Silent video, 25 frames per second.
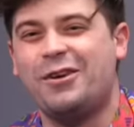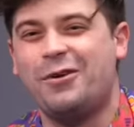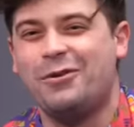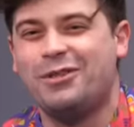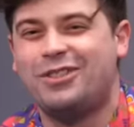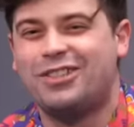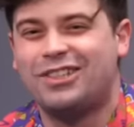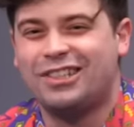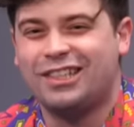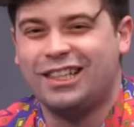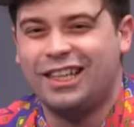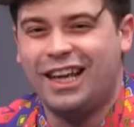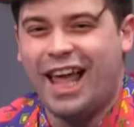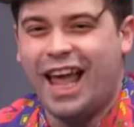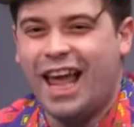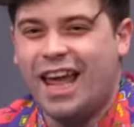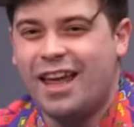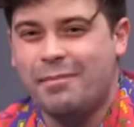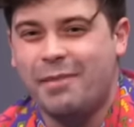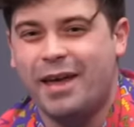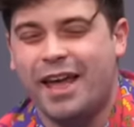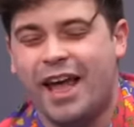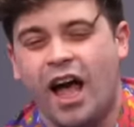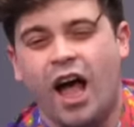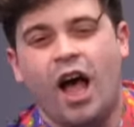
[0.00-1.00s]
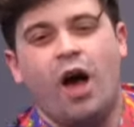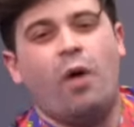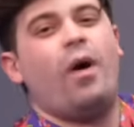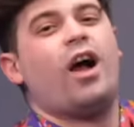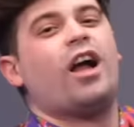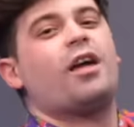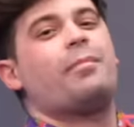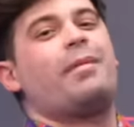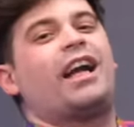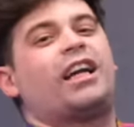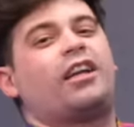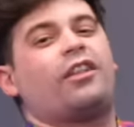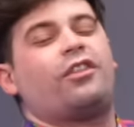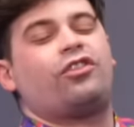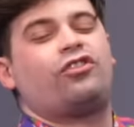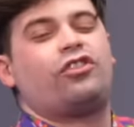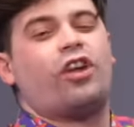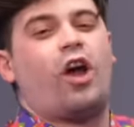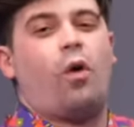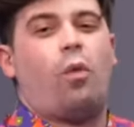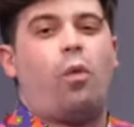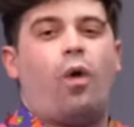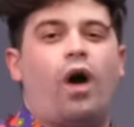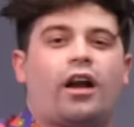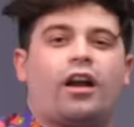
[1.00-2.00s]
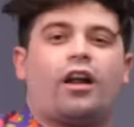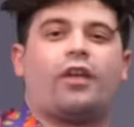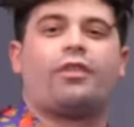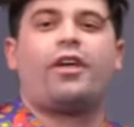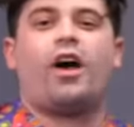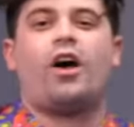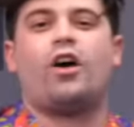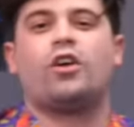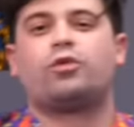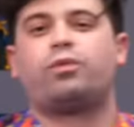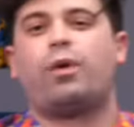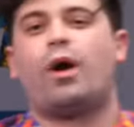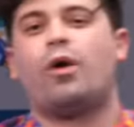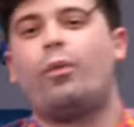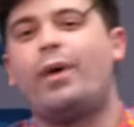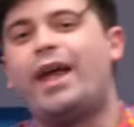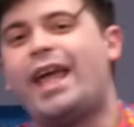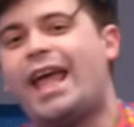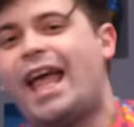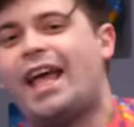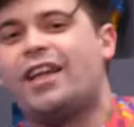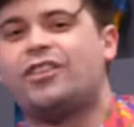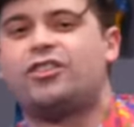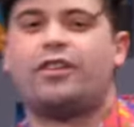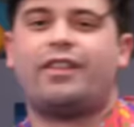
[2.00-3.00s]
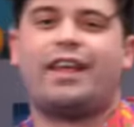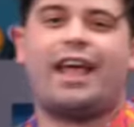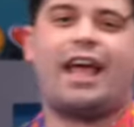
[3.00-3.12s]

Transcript: you slay me. Welcome back to the show. What are those where we answer